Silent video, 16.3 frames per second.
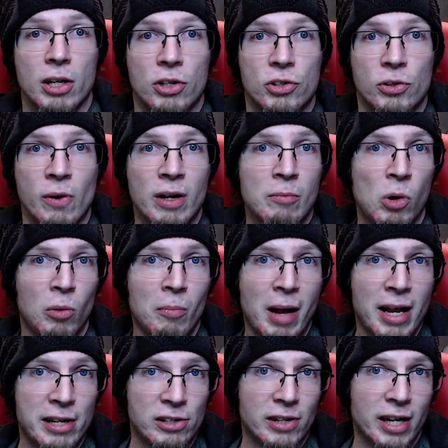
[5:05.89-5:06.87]
During Mole
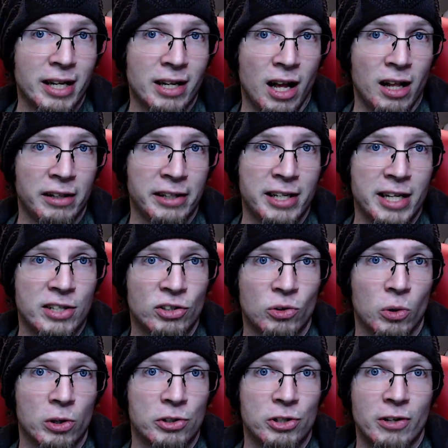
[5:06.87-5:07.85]
Miner and Holiday
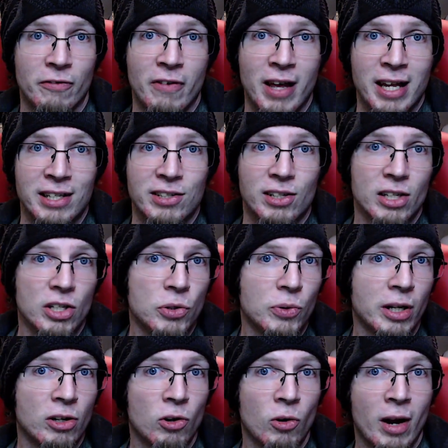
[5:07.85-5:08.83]
Scorched events, you
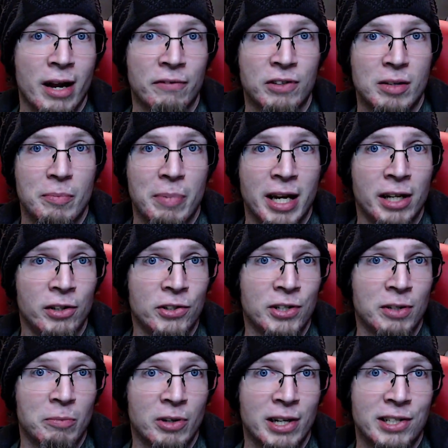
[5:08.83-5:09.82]
can craft the pails
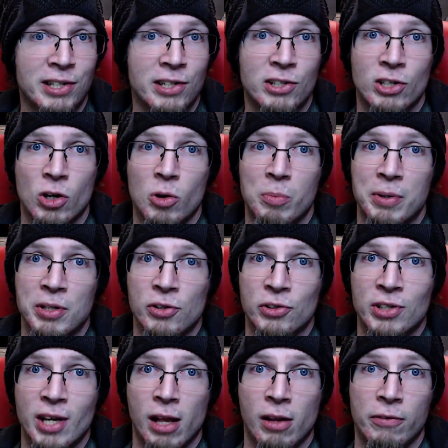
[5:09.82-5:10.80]
and presents to open
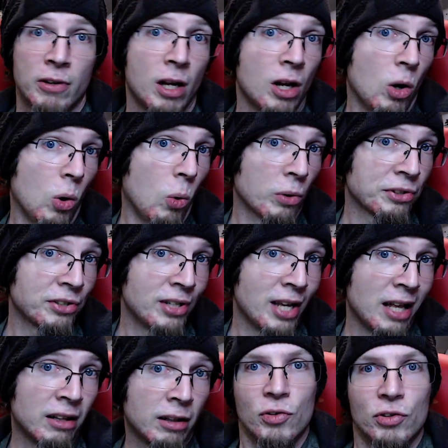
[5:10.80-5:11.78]
yourself or
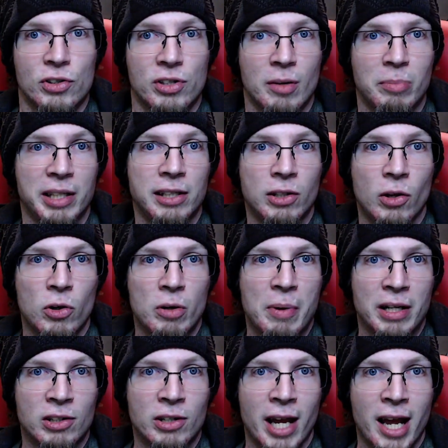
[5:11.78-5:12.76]
sell. Simply load up
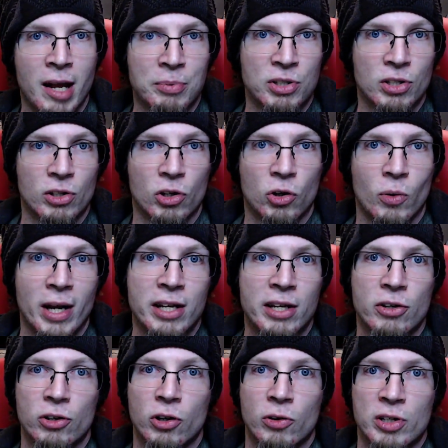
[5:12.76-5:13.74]
on caps,
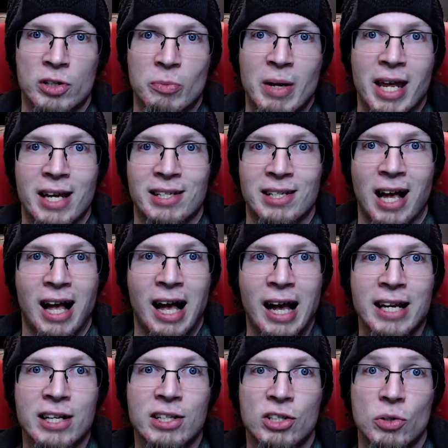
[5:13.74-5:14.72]
crank your charisma as
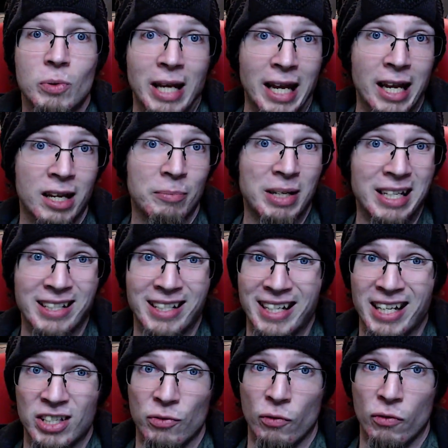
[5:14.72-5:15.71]
high as you can because it
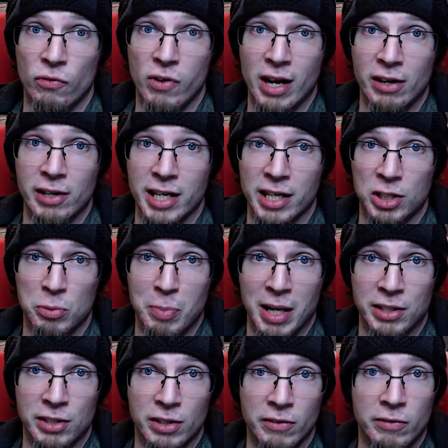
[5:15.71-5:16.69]
gets very
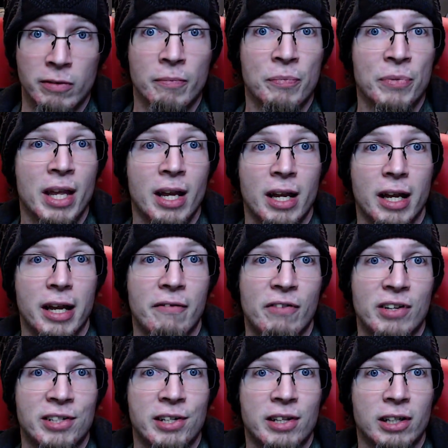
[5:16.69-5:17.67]
expensive, and
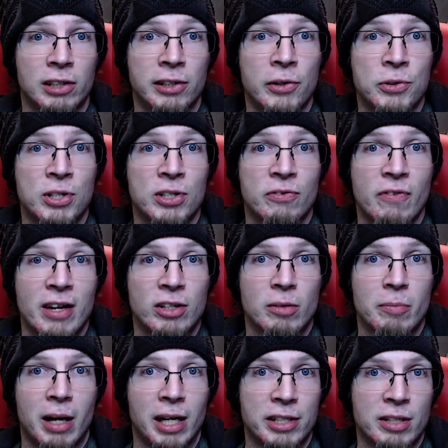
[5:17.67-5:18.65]
visit the closest vendor
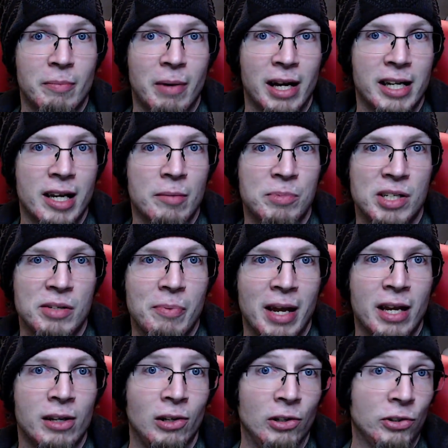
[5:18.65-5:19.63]
bot to buy empty
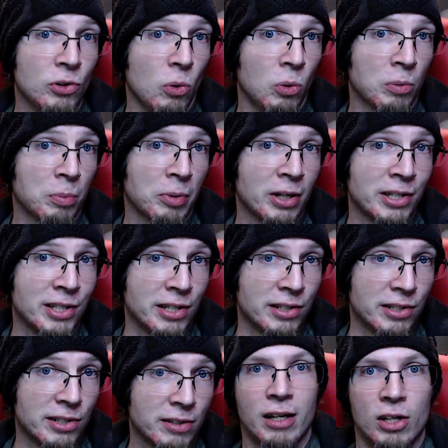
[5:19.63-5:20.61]
pails or
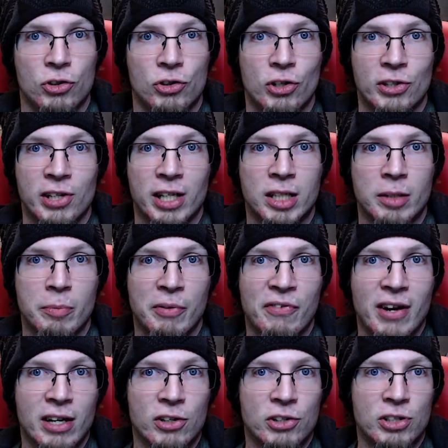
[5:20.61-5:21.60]
presents. Just like the
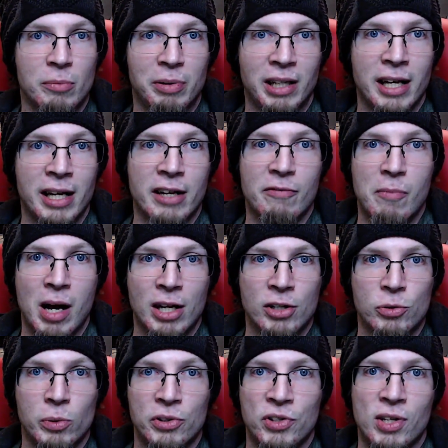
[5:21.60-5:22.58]
Purveyor's supply of
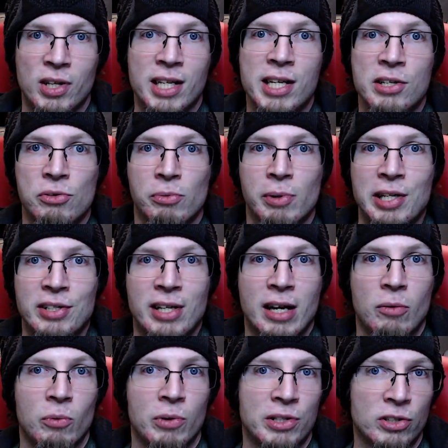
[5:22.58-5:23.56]
modules, these
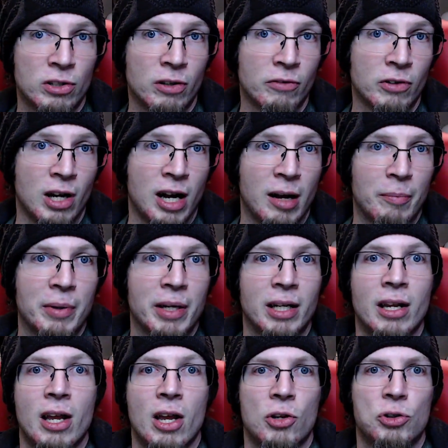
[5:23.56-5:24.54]
reset when server hopping,
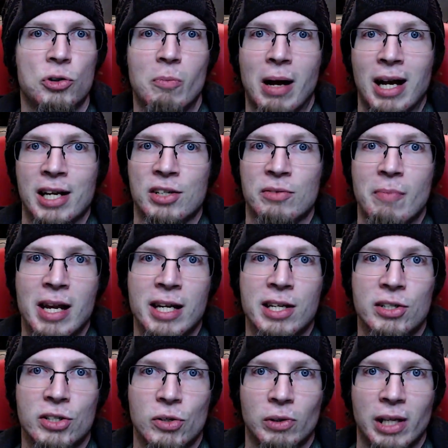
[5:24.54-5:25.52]
so buy as many
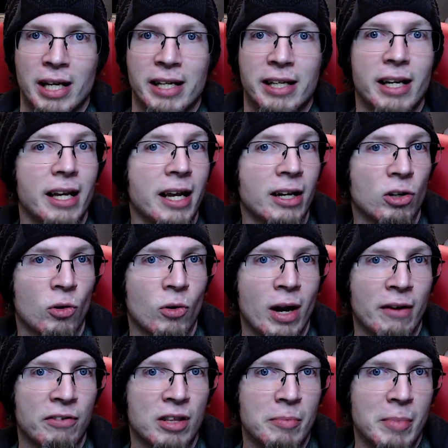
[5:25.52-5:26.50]
as you like and
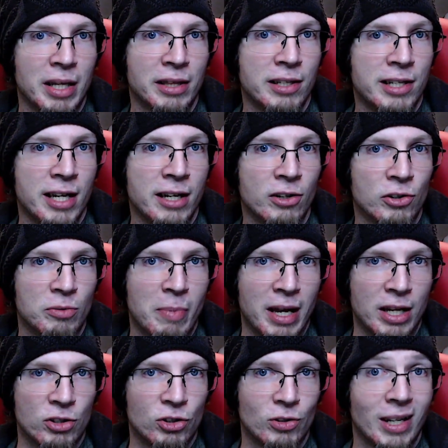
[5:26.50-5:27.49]
craft them at the Tinker's
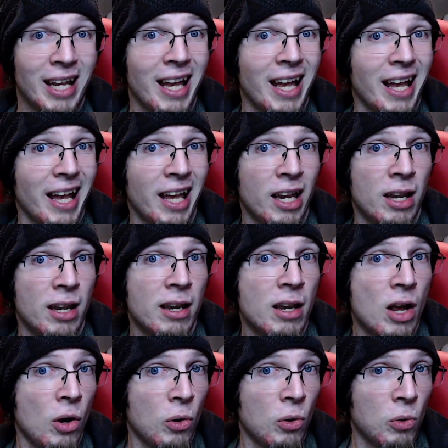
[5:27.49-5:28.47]
Bench. And
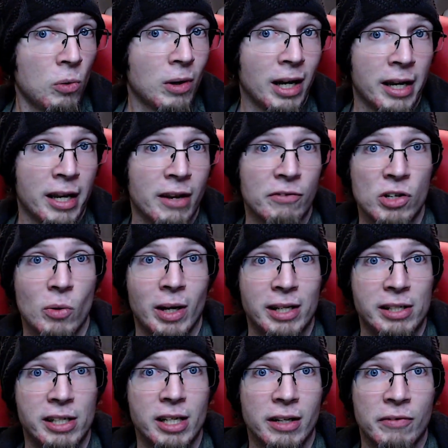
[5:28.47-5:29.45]
no, I have no
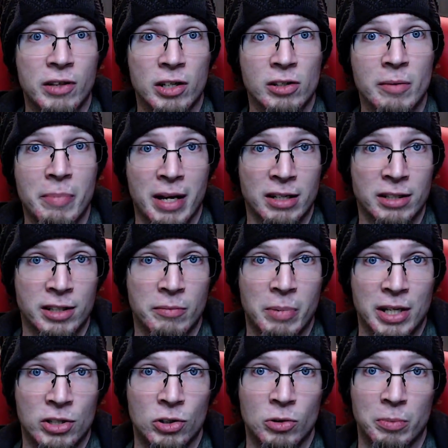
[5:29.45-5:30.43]
idea if they're impacted
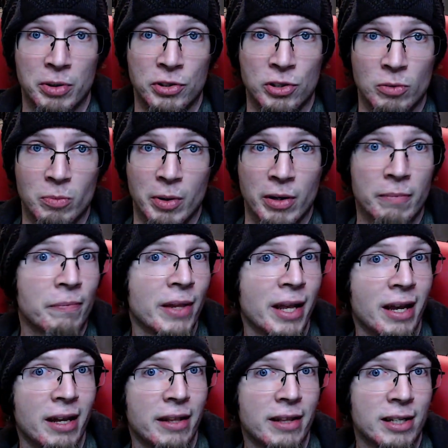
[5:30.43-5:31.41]
by Super Duper.
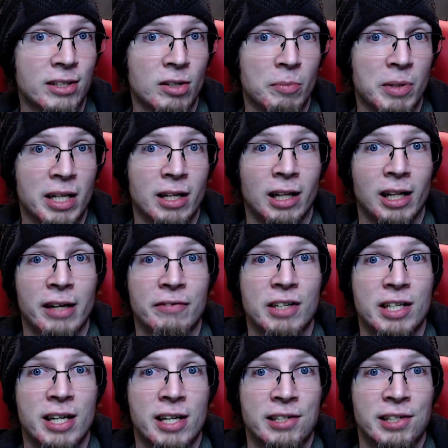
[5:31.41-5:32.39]
That's something I'll have to
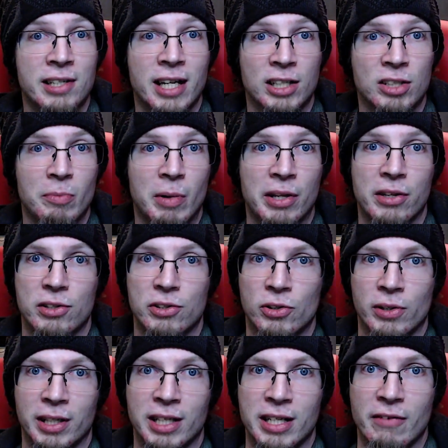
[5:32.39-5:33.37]
test next month
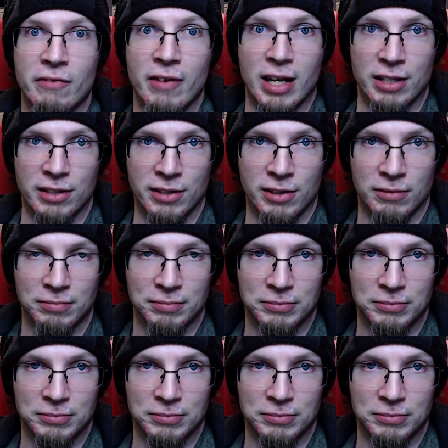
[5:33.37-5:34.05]
during the event.